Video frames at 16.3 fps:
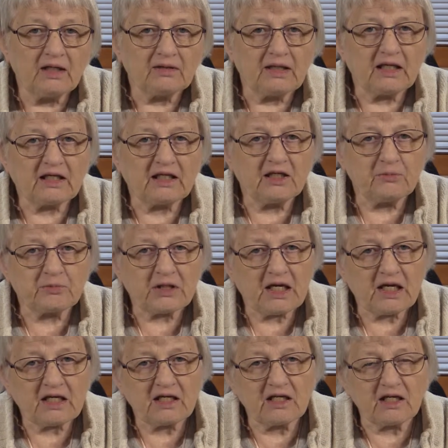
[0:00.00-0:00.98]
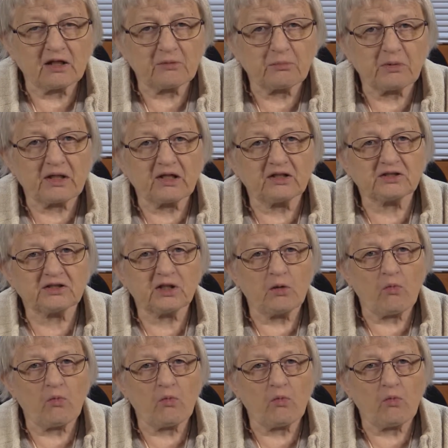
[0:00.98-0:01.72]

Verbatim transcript: they keep taking it because they